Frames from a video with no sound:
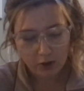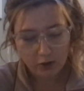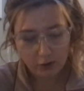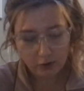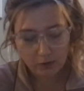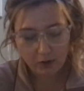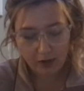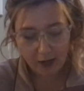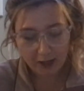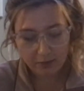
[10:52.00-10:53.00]
Dune
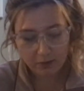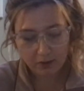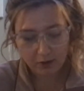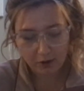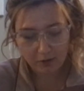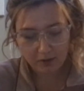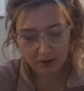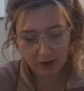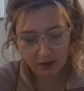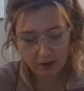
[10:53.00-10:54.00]
clasped his arms
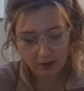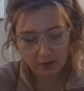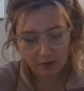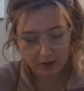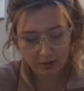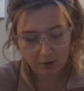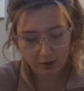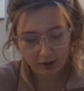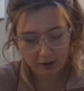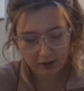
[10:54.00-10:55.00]
together and pressed them
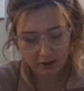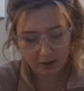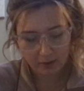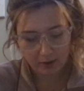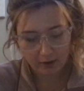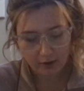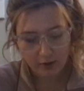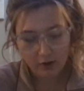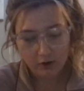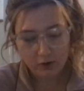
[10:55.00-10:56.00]
hard against his stomach,
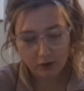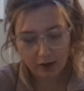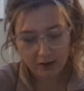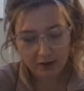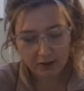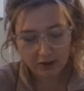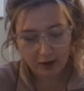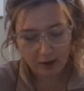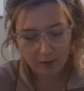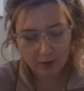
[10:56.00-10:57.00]
trying to
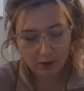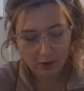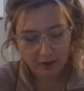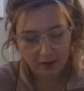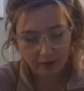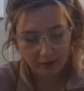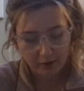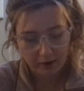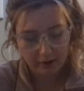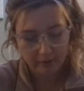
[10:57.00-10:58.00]
stop the queasy
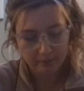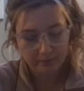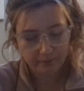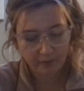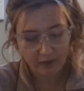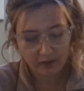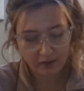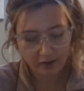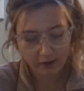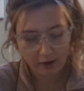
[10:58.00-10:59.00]
fluttering. If she
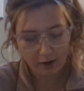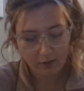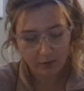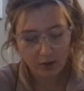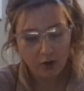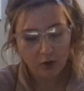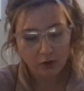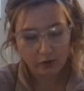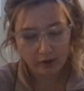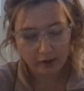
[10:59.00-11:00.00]
didn't come,
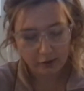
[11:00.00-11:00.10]
Dune had 2